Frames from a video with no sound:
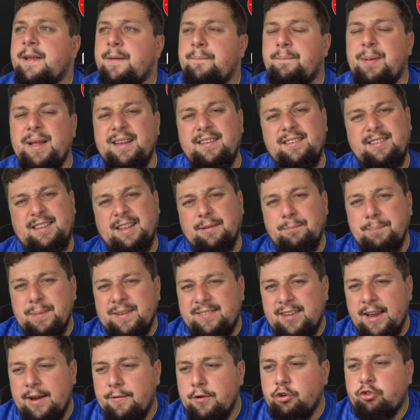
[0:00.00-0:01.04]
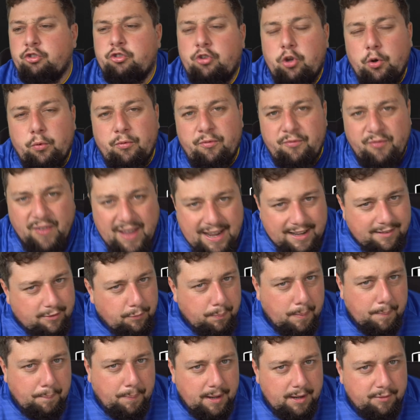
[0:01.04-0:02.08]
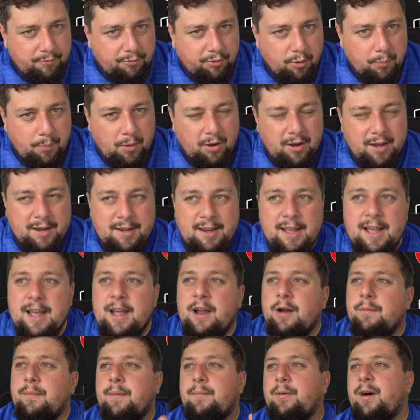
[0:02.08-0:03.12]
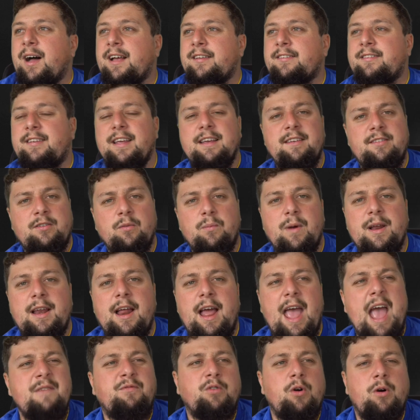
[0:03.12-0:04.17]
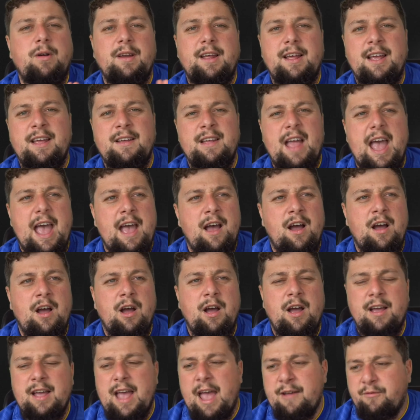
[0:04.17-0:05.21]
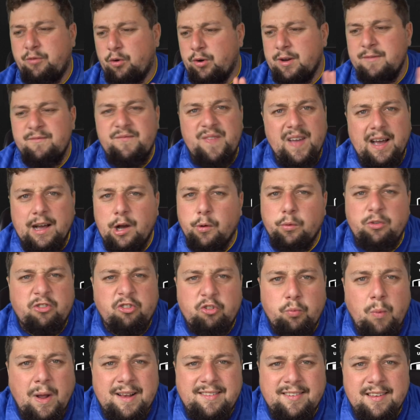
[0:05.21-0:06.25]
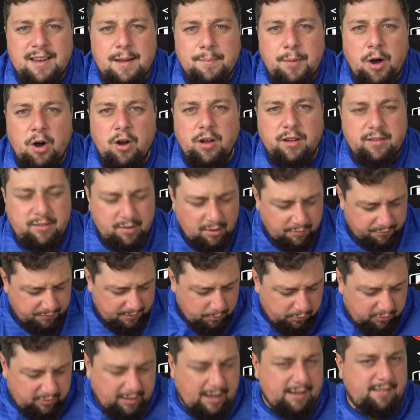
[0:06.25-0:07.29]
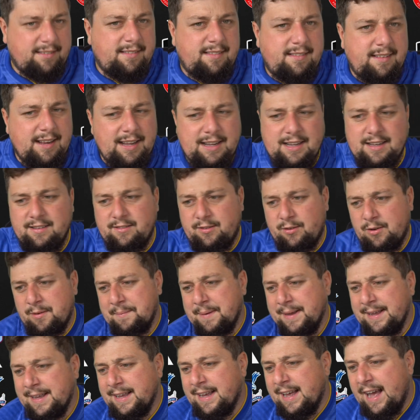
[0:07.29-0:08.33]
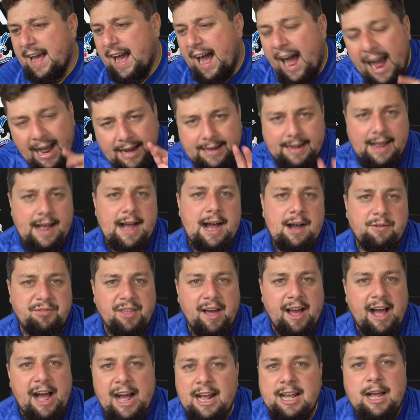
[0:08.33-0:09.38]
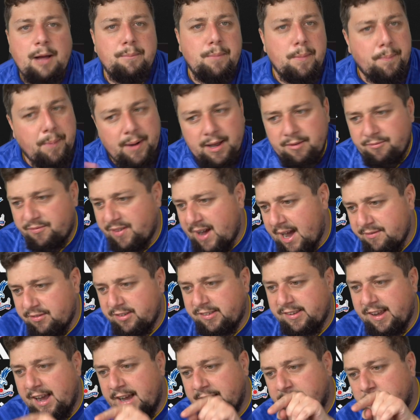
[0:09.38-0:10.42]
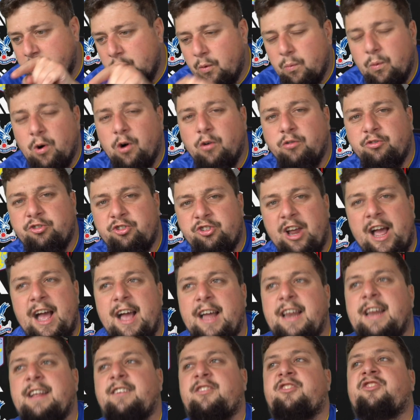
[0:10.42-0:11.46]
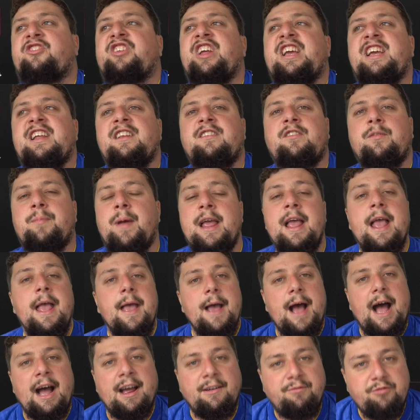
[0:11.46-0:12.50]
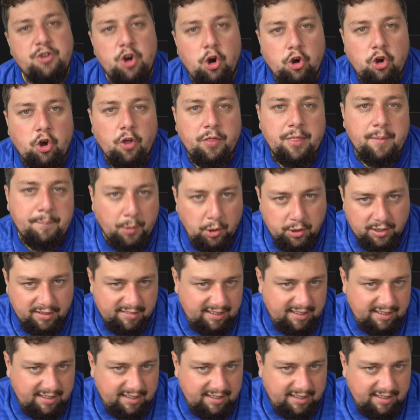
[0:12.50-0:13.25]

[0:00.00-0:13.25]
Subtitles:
the material's too thick to be playing football in. Remember last season when everyone in Villa was sweating the bollocks off and it was like sticking to them? I can't have that. I can't be playing five-a-side in a Wolves shirt and it's sticking to me. I have not got the body